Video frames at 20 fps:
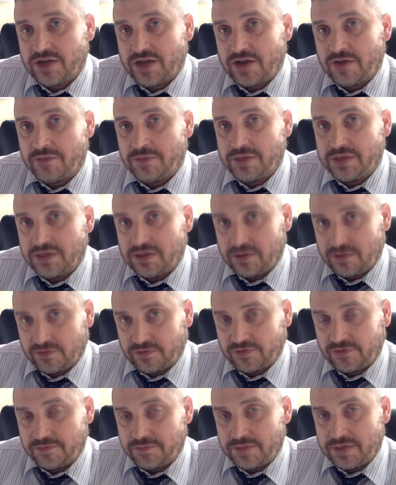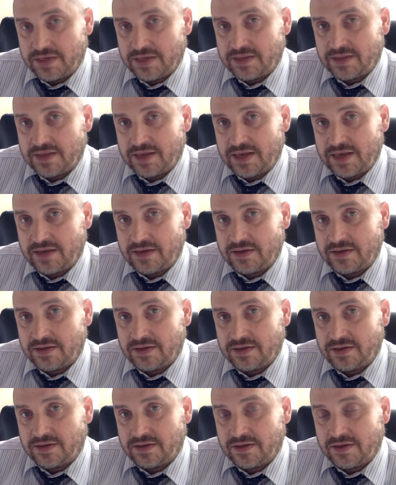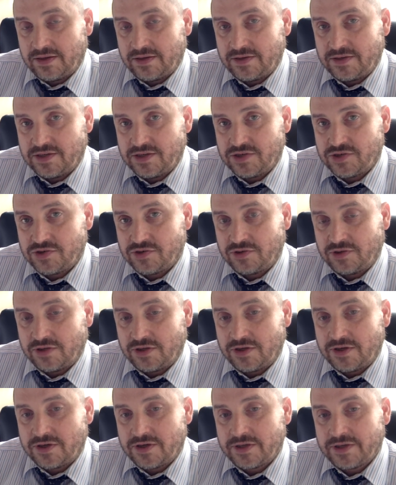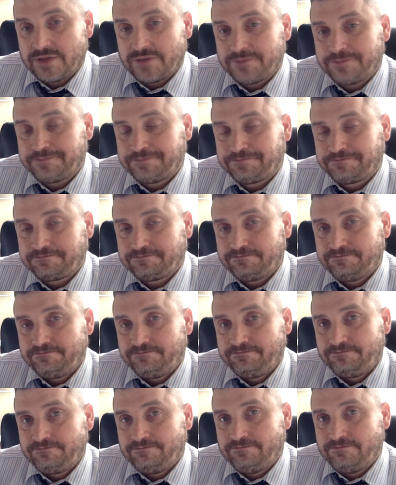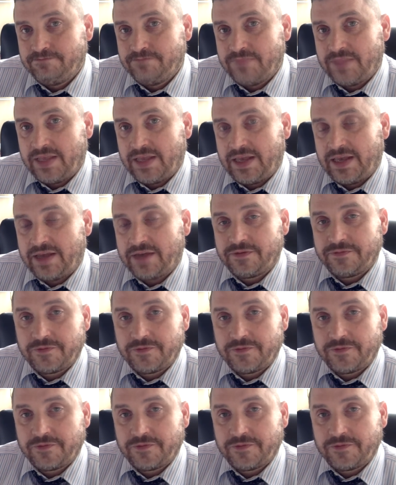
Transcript: I'll be submitting that in a digital log. And of